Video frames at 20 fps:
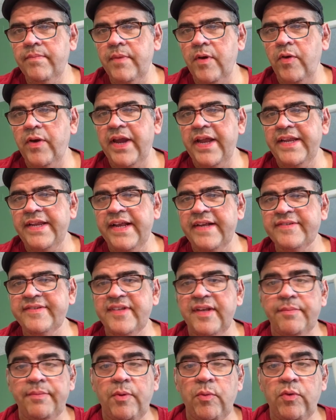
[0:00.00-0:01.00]
Okay, next
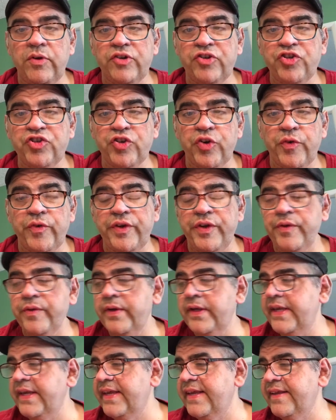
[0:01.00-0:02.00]
up I want to show
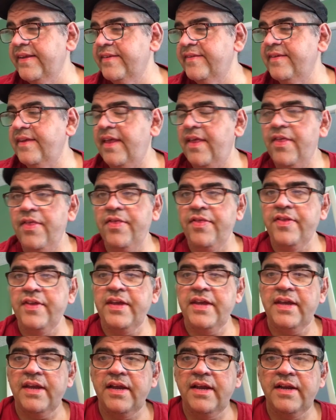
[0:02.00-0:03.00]
you is
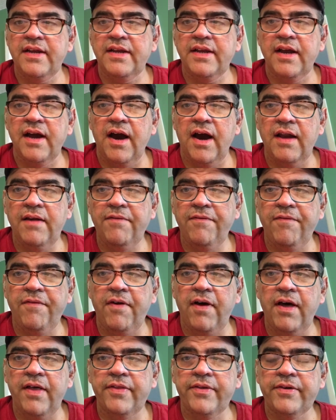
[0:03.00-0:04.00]
the
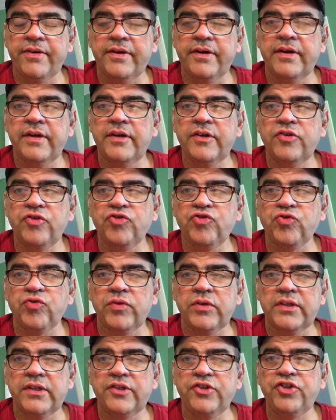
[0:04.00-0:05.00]
Godfather
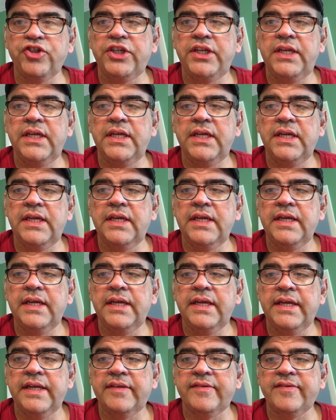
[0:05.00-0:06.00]
trilogy.
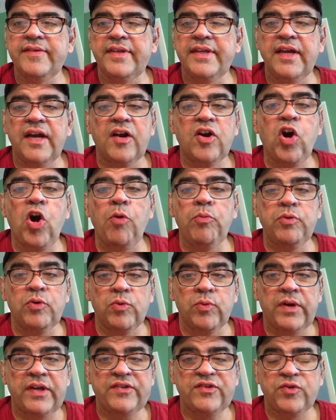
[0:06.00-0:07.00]
It's the
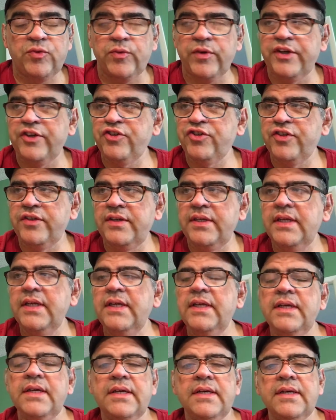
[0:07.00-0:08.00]
Coppola restoration,
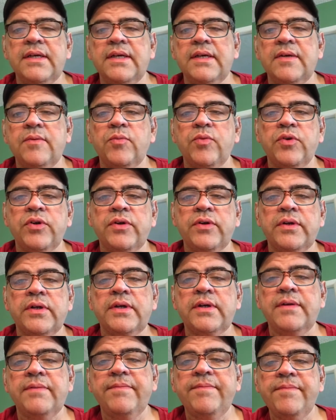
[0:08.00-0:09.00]

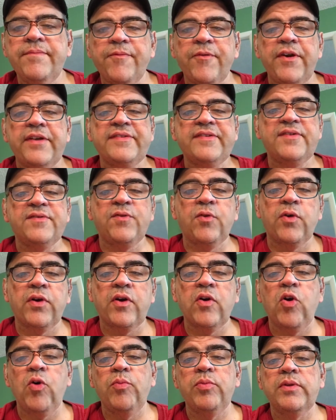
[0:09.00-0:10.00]
where Francis Ford
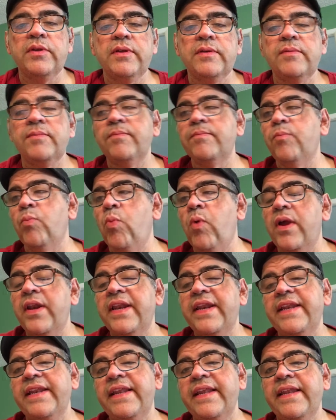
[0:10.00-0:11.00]
Coppola went
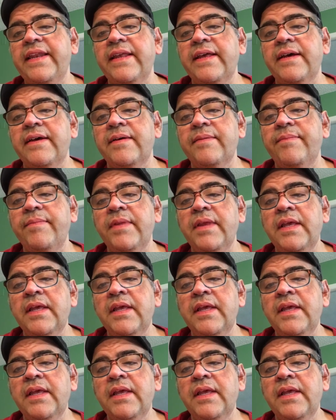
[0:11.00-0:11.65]
in and